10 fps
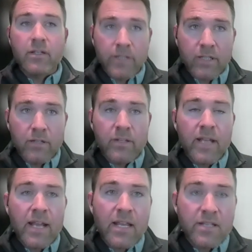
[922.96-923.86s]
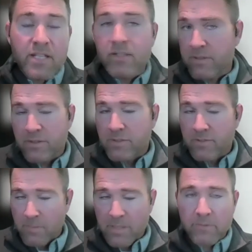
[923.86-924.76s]
clear that NAD,
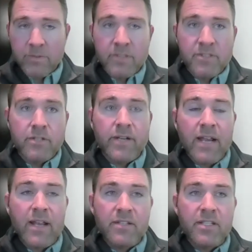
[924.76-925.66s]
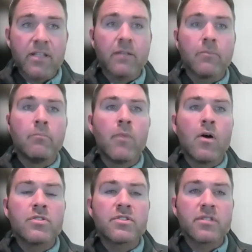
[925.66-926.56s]
considering NAD,
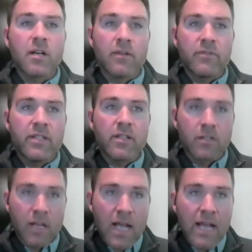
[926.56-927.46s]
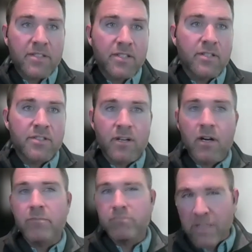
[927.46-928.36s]
most of the decline is going to
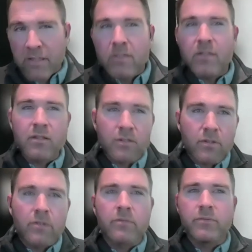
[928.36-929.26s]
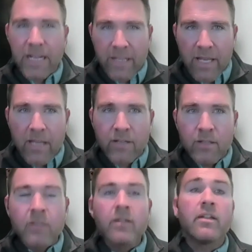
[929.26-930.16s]
start in the third decade.
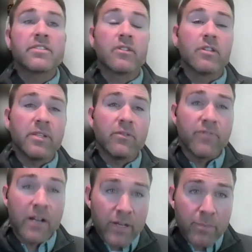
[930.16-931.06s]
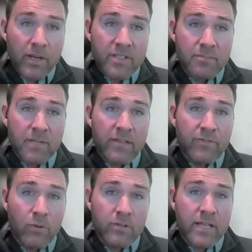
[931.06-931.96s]
It's going to be very present by the
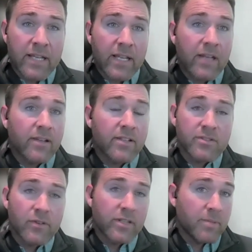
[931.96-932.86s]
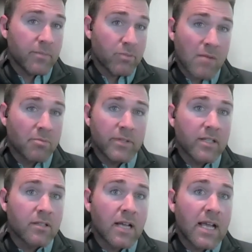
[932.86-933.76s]
fourth decade, and it's going to be probably
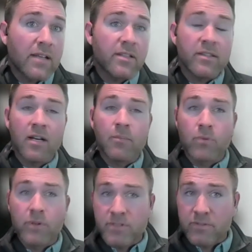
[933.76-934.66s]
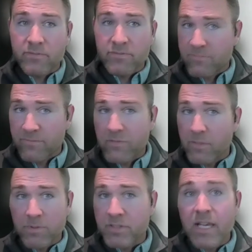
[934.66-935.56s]
declined in the upwards of
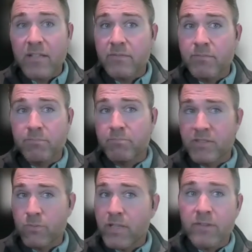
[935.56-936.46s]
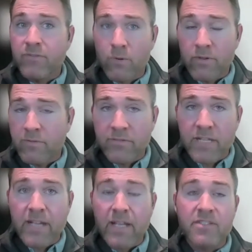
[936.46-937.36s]
50% between the fourth and fifth
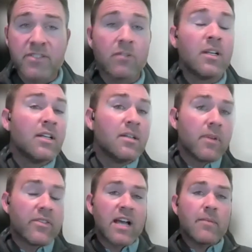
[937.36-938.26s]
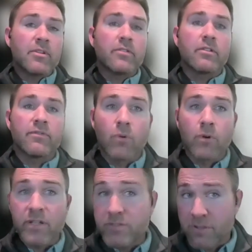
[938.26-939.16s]
decade. So by the time you're in your
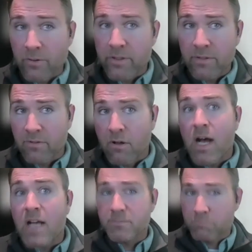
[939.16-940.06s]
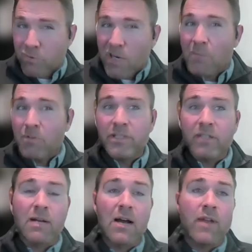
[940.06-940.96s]
40s, you're going to have lost
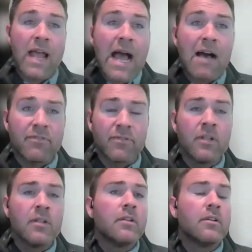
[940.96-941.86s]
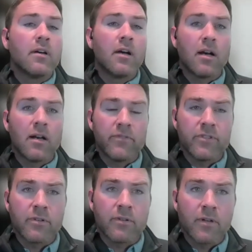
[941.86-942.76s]
probably around half of
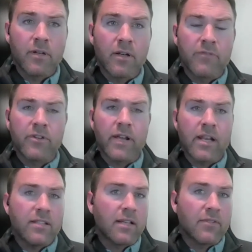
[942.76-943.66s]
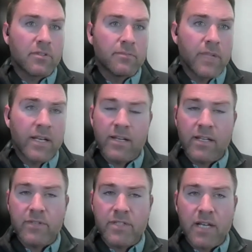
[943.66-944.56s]
your NAD level at any
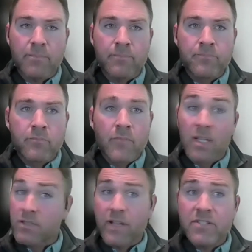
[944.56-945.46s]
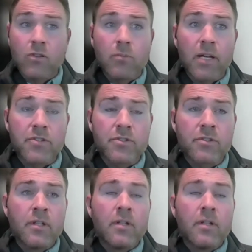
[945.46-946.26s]
given time. So that's a whole bunch.